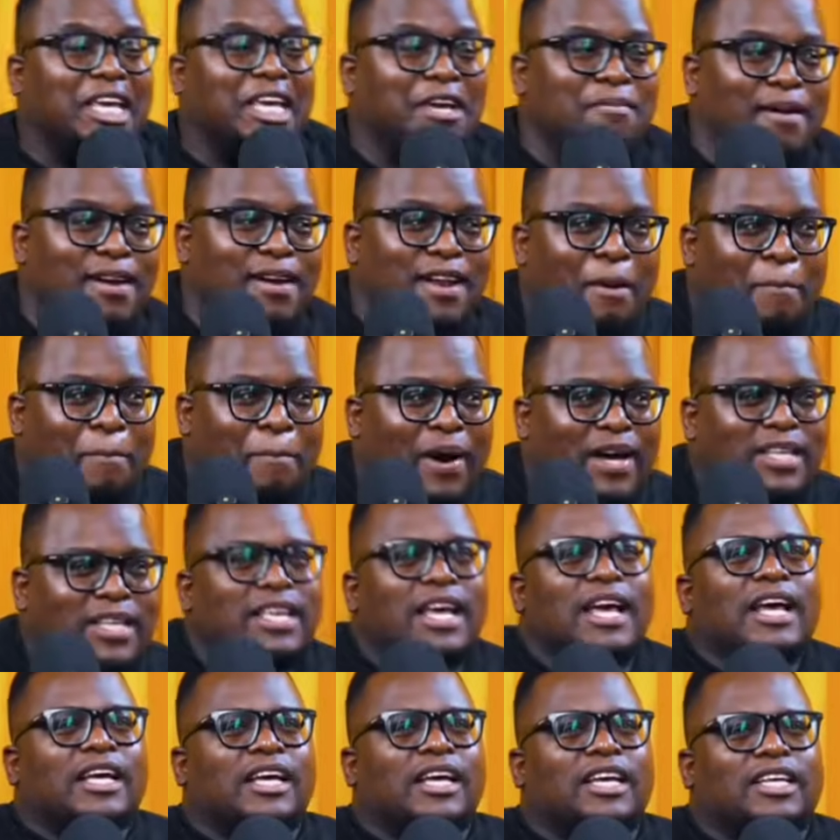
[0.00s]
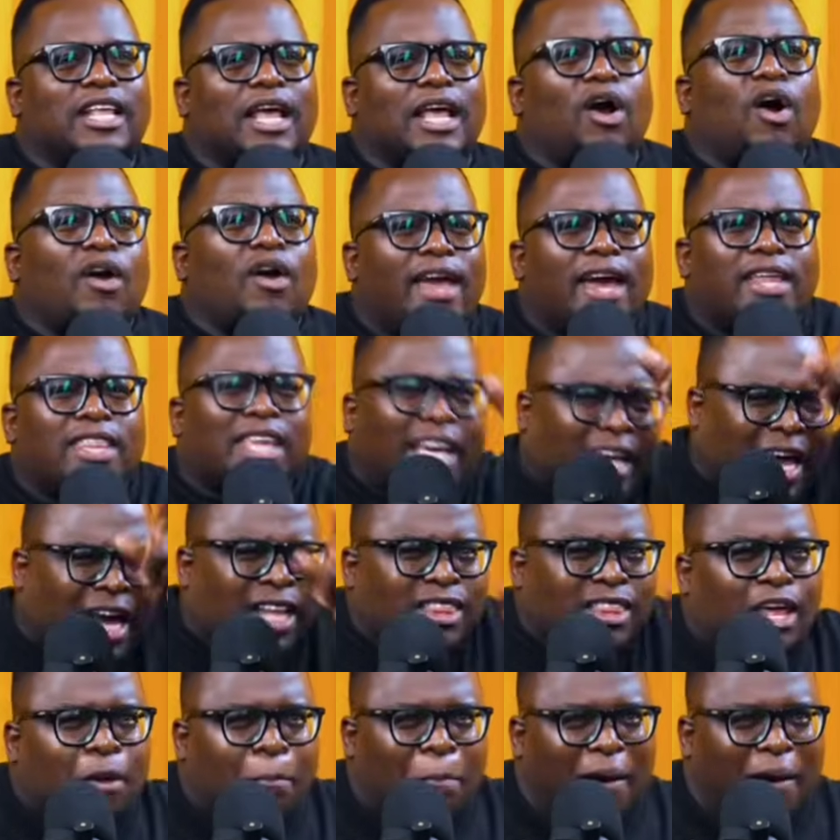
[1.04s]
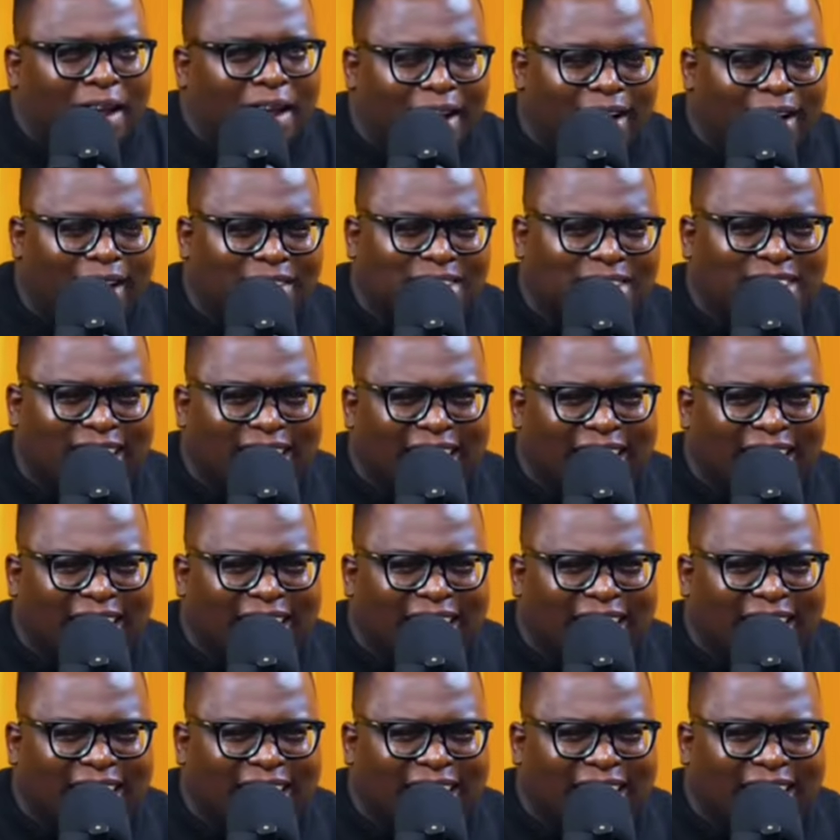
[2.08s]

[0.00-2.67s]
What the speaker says: team under the bus. He's like, oh yeah, they cut that part out.